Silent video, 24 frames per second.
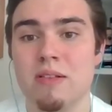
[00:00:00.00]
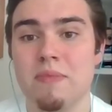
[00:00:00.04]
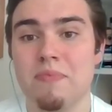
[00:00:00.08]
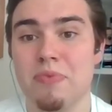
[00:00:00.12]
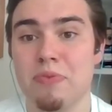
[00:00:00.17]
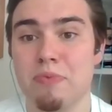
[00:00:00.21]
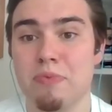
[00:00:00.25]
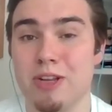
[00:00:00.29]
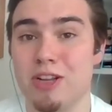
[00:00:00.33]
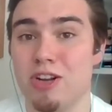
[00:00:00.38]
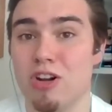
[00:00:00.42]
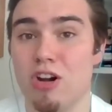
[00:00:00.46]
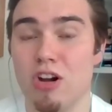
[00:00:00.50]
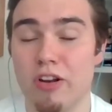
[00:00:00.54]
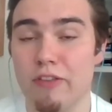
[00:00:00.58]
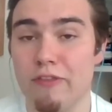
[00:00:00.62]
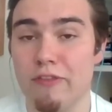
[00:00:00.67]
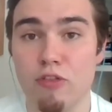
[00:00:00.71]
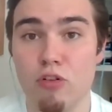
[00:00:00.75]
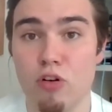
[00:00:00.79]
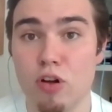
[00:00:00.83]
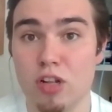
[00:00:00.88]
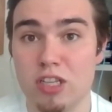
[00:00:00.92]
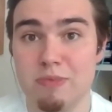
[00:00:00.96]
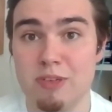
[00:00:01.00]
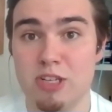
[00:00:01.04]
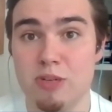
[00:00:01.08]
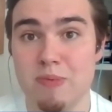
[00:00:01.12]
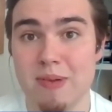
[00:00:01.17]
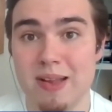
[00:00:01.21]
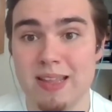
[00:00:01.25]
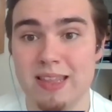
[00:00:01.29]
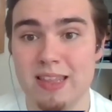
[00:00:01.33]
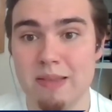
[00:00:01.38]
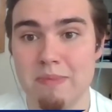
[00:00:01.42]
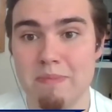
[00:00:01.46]
we can't afford to be
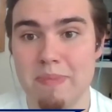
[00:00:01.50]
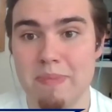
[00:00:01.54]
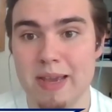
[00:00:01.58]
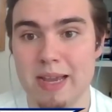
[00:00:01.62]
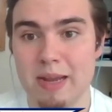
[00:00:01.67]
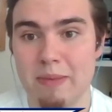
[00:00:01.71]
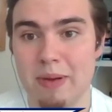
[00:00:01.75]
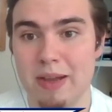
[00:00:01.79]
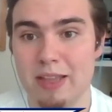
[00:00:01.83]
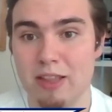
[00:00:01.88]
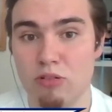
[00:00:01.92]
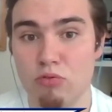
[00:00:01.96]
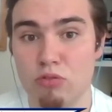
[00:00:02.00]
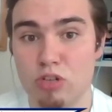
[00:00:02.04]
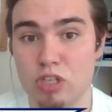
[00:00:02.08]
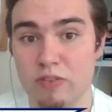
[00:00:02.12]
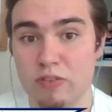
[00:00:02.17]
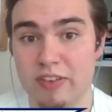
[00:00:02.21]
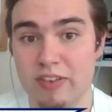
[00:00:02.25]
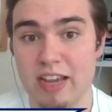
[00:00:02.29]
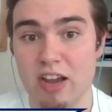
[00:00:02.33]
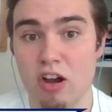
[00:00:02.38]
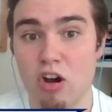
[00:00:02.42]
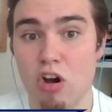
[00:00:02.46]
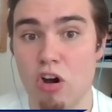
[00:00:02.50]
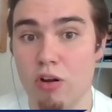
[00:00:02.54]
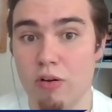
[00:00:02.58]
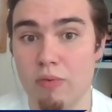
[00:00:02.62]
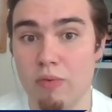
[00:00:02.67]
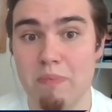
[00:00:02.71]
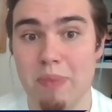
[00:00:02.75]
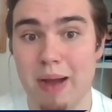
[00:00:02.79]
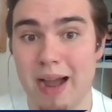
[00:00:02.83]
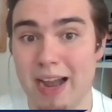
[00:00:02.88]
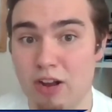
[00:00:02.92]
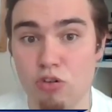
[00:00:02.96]
spending big, by the looks of it,
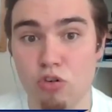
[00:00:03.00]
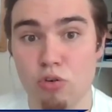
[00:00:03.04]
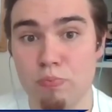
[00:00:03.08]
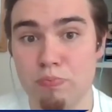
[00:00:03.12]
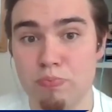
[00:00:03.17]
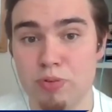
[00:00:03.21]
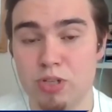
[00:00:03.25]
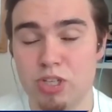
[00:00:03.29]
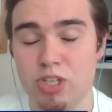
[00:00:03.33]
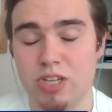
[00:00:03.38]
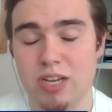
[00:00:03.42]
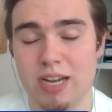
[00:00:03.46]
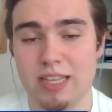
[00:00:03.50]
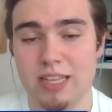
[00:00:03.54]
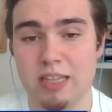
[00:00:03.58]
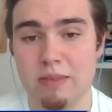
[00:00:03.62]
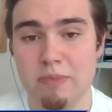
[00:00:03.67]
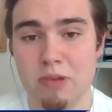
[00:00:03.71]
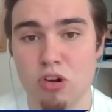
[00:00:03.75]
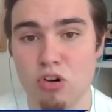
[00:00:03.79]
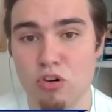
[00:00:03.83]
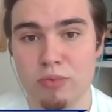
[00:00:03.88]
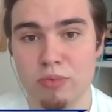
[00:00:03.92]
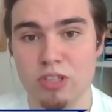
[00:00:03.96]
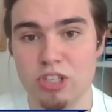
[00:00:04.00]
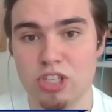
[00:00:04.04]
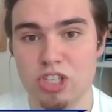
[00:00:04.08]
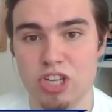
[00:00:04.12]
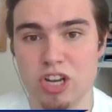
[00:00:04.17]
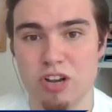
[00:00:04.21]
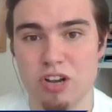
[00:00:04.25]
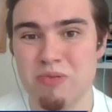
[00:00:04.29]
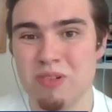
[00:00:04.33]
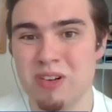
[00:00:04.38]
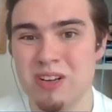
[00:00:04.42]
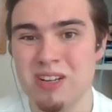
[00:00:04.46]
on backups at the moment.
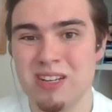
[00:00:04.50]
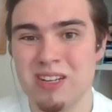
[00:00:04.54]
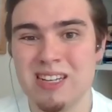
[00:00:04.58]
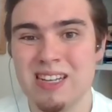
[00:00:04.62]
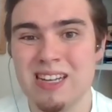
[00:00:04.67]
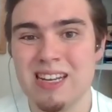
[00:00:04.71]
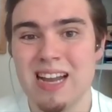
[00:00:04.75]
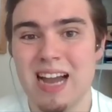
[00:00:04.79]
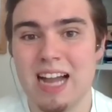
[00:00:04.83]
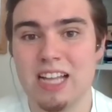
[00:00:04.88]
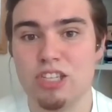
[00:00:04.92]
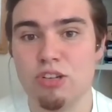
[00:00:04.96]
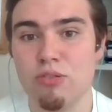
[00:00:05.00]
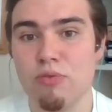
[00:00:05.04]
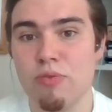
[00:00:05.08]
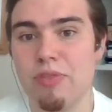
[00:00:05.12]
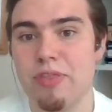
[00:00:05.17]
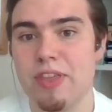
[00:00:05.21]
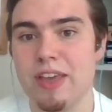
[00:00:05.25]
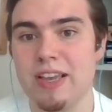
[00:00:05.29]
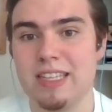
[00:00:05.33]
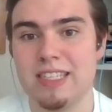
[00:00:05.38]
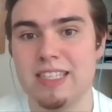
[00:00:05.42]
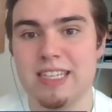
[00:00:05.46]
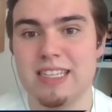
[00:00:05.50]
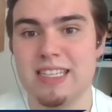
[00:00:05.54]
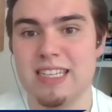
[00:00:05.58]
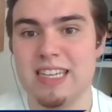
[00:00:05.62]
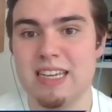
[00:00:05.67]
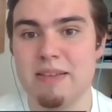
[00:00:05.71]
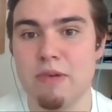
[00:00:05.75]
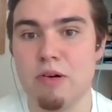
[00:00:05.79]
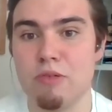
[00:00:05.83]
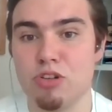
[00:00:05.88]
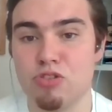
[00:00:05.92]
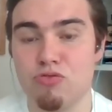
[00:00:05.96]
So I don't think
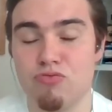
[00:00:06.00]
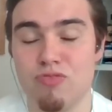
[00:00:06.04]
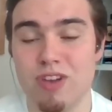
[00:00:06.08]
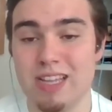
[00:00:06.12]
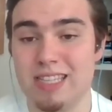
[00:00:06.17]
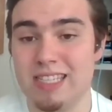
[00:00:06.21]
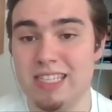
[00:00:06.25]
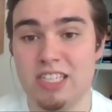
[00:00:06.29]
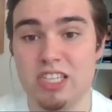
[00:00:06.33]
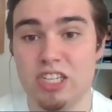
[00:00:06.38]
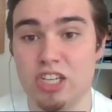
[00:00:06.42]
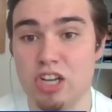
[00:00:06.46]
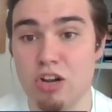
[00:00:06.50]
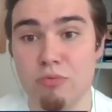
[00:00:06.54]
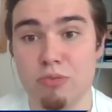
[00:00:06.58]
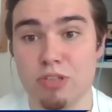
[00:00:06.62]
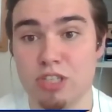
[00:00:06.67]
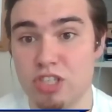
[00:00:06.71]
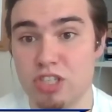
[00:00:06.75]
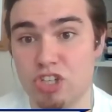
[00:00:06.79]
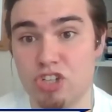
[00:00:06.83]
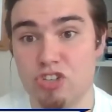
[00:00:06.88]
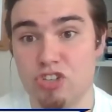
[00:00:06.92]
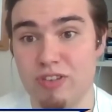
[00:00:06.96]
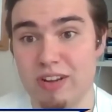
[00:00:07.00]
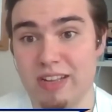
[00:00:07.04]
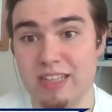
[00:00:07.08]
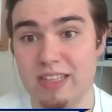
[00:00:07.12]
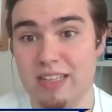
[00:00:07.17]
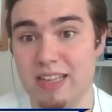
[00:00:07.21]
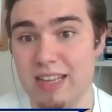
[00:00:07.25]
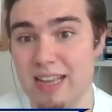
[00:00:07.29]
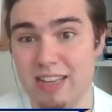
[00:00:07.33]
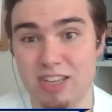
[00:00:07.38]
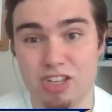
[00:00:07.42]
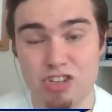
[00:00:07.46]
Todibo is ready to go into the
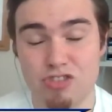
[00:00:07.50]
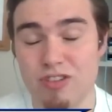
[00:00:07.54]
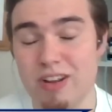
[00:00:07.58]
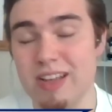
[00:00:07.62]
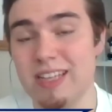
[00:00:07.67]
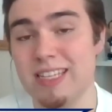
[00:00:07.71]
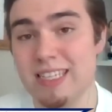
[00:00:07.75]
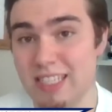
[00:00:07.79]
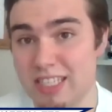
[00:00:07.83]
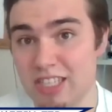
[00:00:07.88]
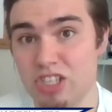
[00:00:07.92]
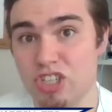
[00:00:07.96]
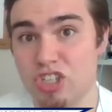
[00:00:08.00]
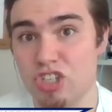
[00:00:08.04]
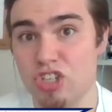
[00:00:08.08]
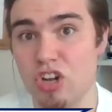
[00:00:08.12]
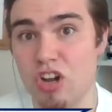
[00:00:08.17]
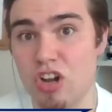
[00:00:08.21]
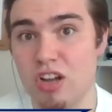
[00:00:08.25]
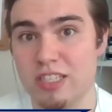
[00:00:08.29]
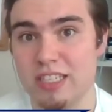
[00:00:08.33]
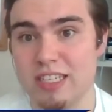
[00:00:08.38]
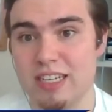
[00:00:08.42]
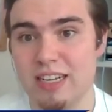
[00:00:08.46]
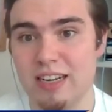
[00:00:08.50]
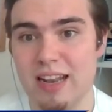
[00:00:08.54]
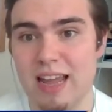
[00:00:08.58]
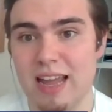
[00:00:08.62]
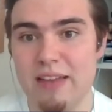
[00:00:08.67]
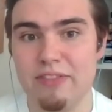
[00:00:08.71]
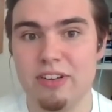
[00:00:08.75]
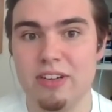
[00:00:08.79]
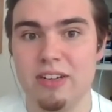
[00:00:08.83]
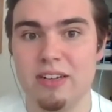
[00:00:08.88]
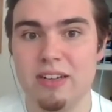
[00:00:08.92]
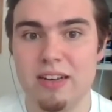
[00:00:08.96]
straight into the starting
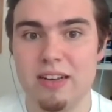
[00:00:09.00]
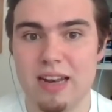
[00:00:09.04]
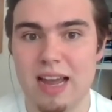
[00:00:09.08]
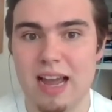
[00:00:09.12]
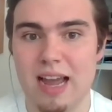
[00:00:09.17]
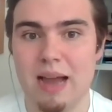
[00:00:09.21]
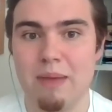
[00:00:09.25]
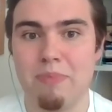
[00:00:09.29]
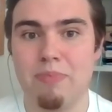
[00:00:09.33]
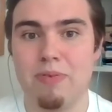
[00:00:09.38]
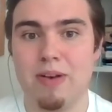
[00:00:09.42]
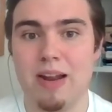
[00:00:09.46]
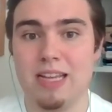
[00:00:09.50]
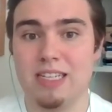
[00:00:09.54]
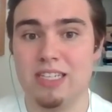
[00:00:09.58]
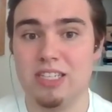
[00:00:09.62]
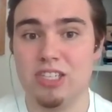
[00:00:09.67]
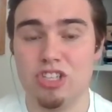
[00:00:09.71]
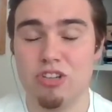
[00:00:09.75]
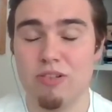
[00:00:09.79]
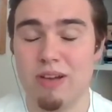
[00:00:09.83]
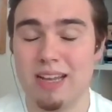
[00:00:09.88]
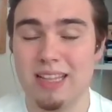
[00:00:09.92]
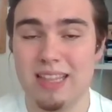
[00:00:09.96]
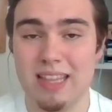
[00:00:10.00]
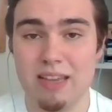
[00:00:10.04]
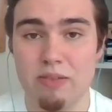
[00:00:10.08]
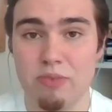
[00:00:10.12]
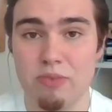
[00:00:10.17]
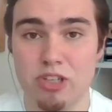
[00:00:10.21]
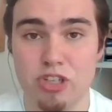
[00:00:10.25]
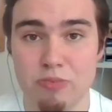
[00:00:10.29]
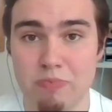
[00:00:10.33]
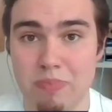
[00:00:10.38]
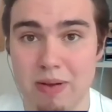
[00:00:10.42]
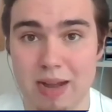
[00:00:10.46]
11 at present. So I think we
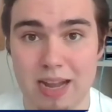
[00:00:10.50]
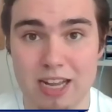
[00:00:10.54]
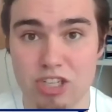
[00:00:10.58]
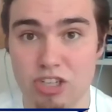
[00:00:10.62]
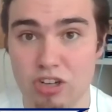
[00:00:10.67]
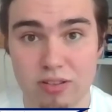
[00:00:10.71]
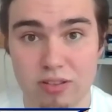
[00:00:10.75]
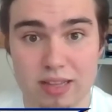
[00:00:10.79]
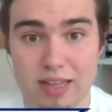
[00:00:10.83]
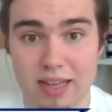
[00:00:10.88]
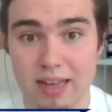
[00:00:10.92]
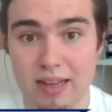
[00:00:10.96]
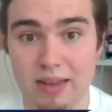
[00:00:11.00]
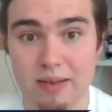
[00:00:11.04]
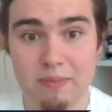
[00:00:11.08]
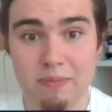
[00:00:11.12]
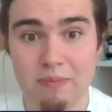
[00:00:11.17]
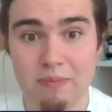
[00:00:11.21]
should pass on that.